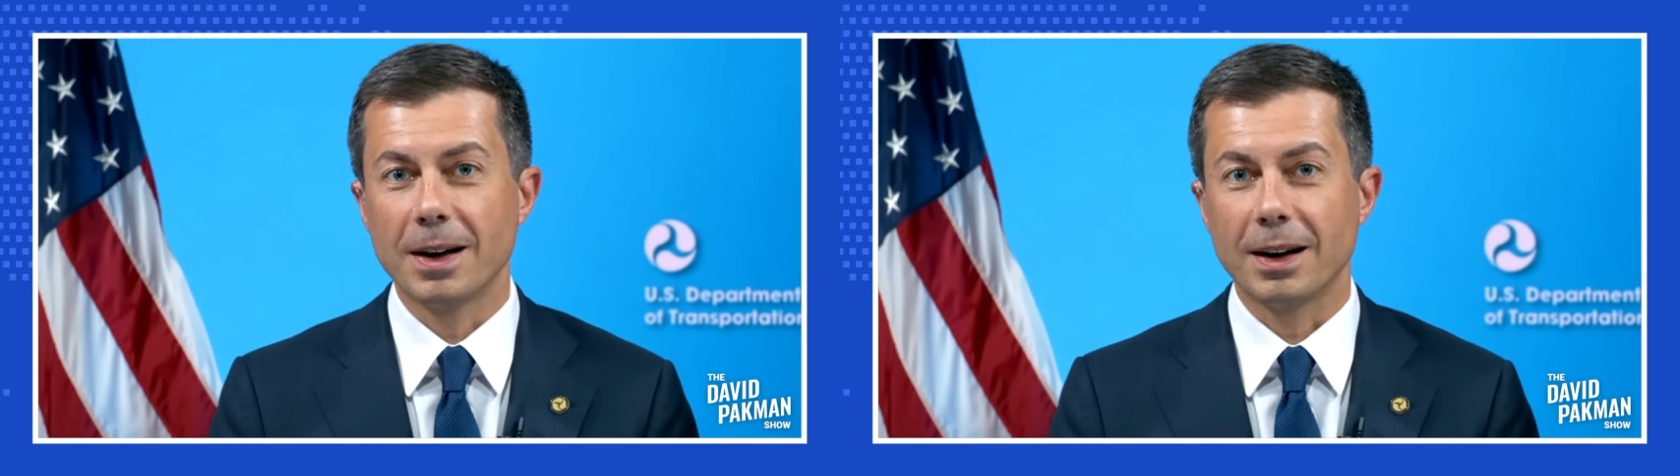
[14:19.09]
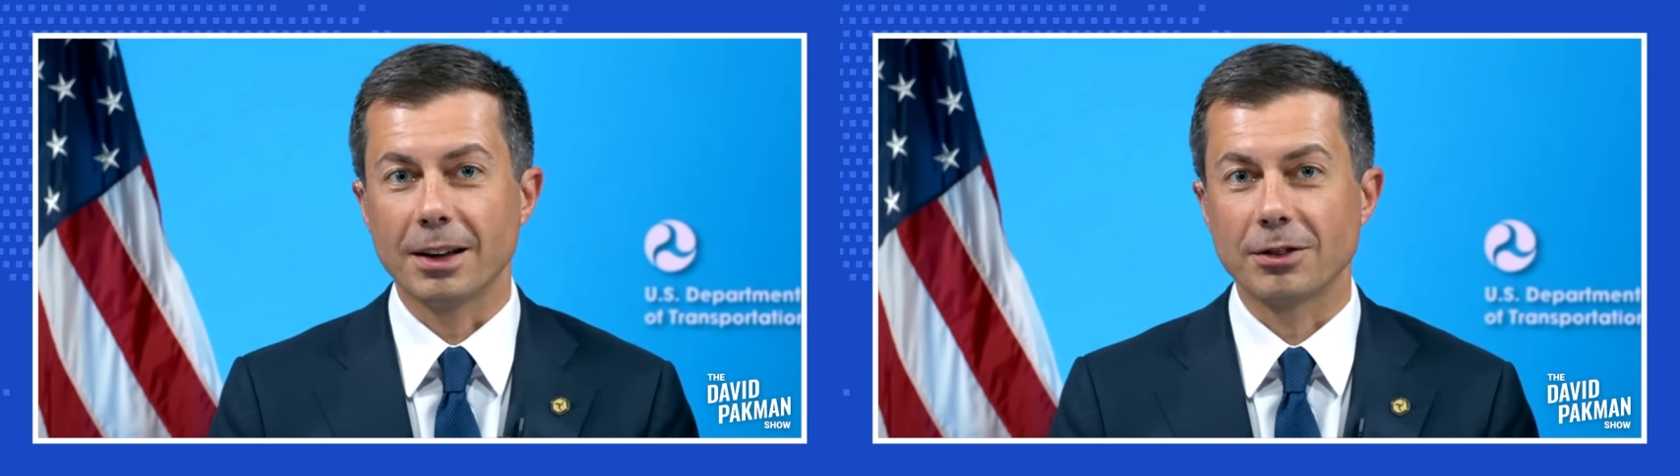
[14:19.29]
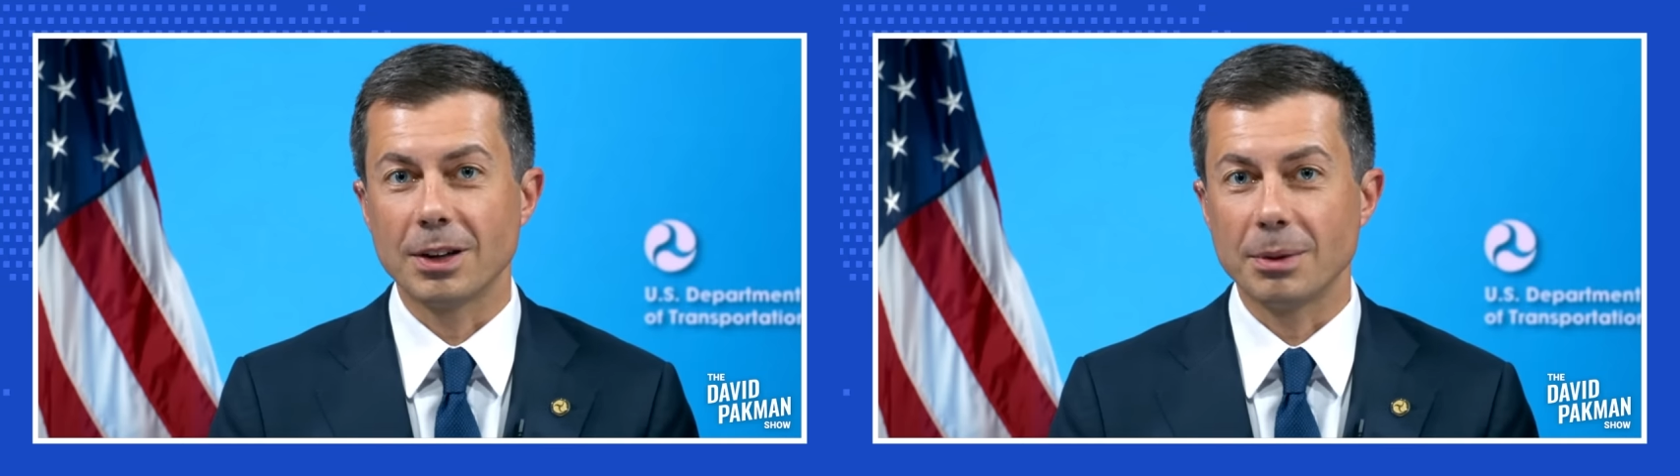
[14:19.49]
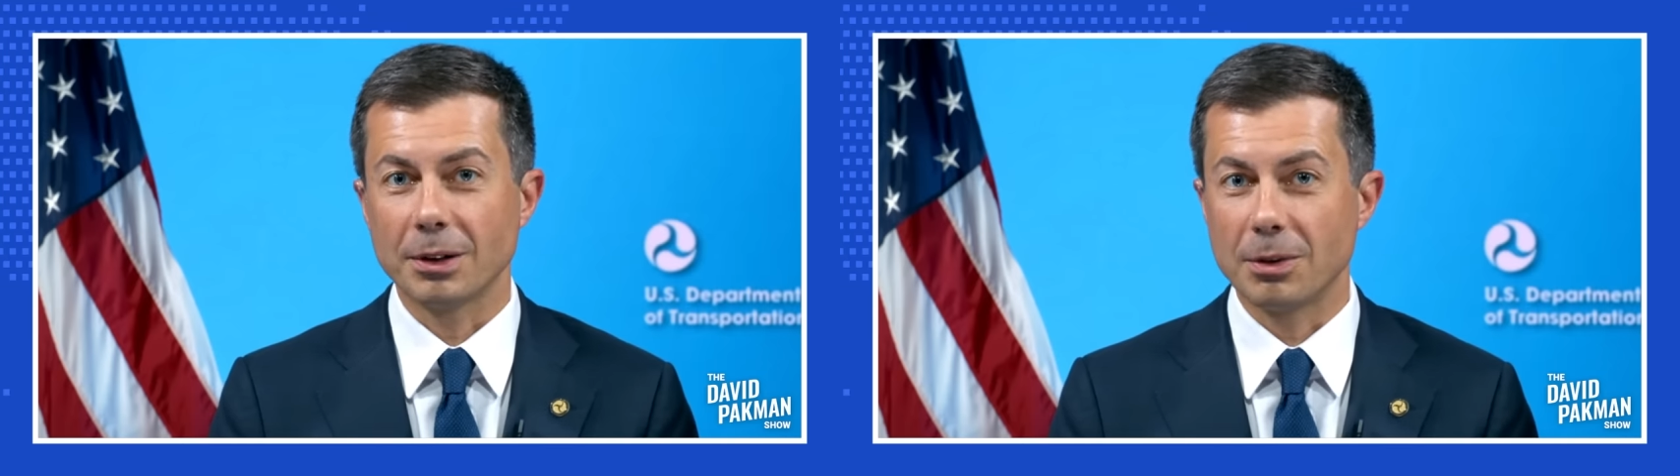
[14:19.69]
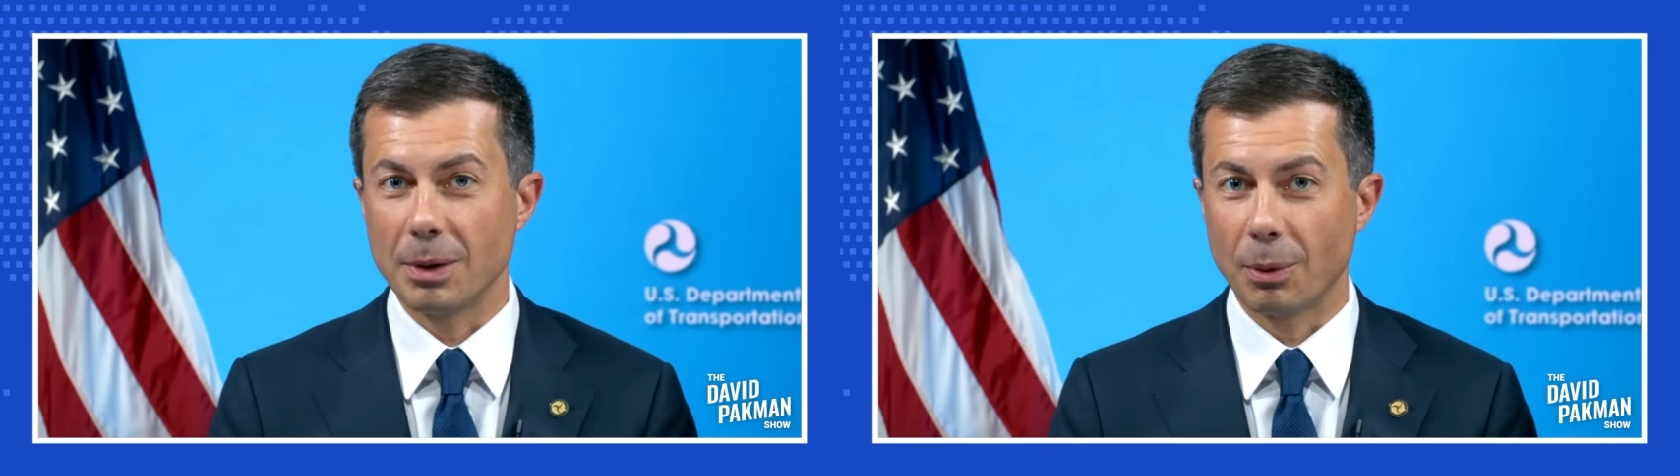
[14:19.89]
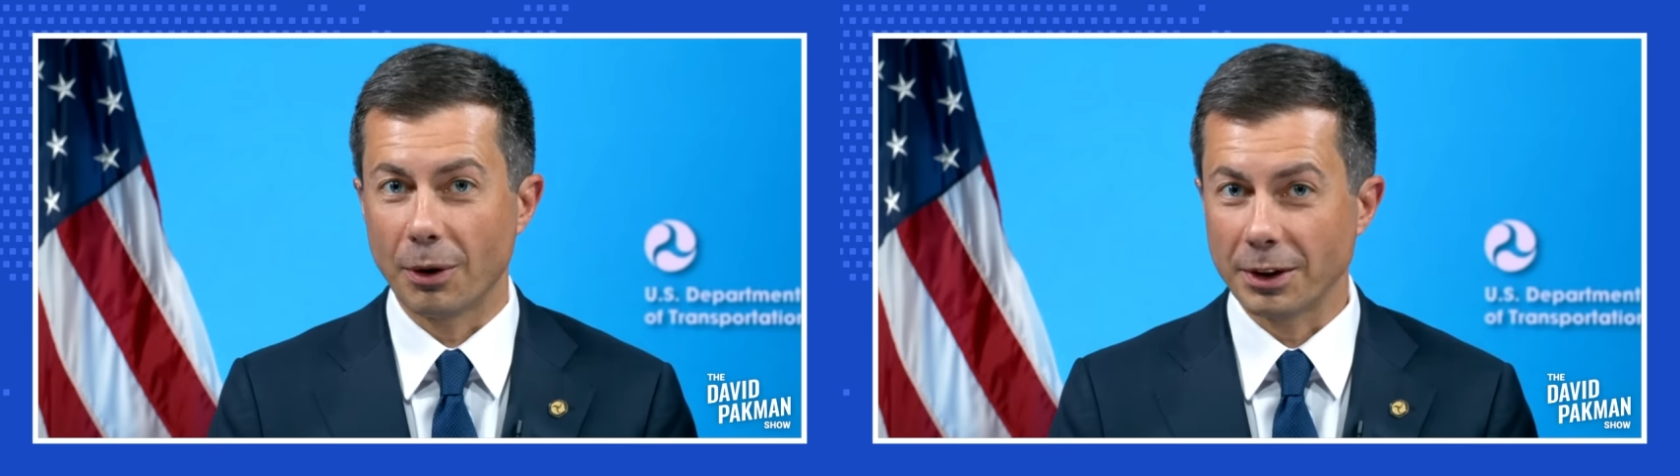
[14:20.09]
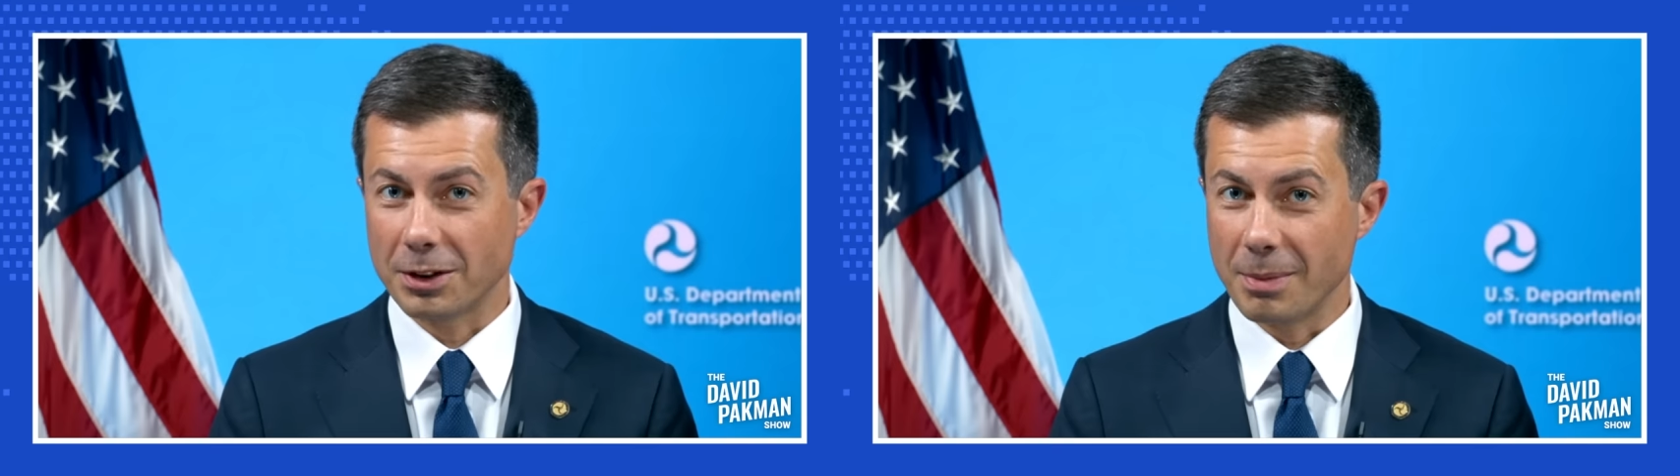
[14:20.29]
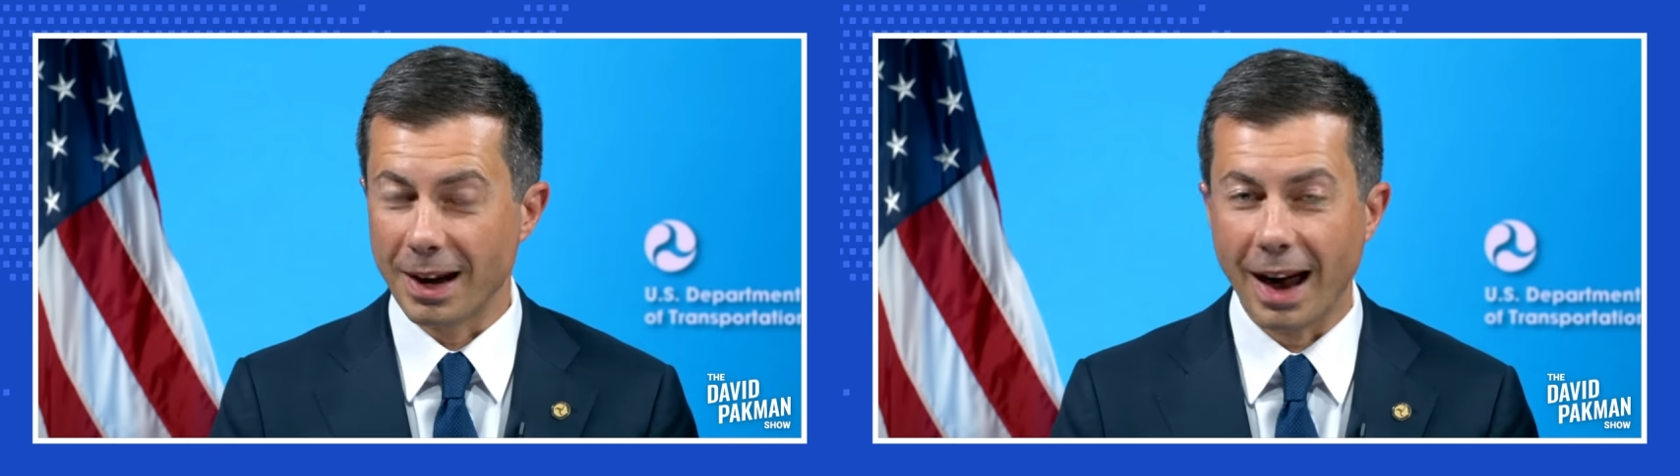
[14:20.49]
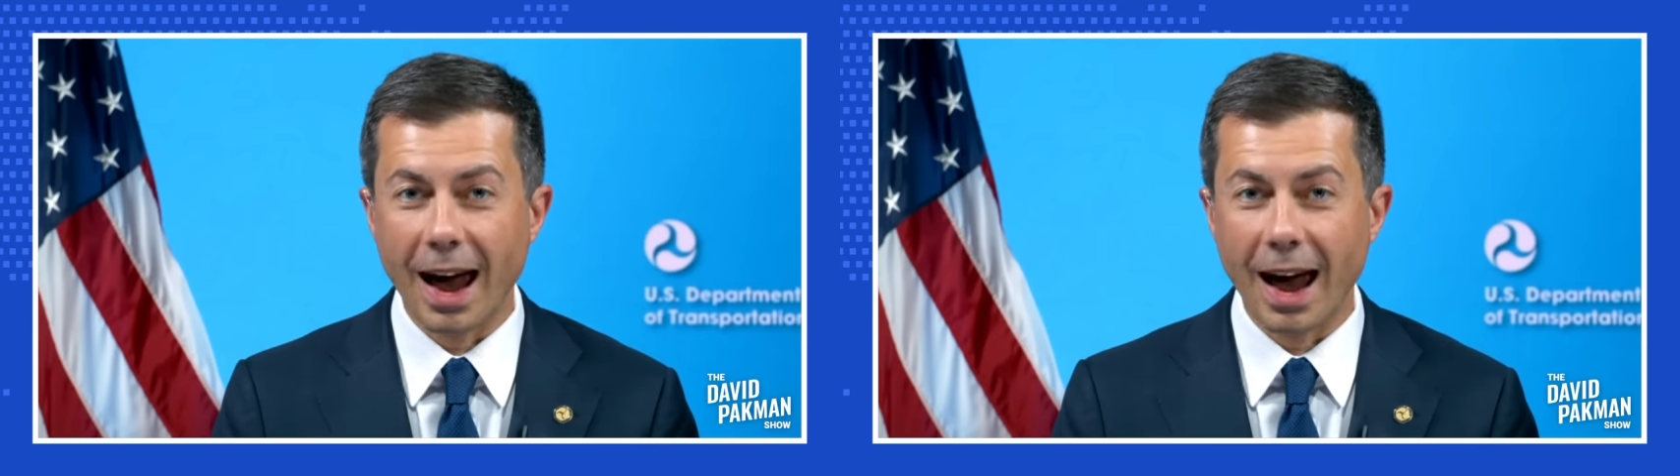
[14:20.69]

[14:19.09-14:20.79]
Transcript: uh, seeming to be willing to make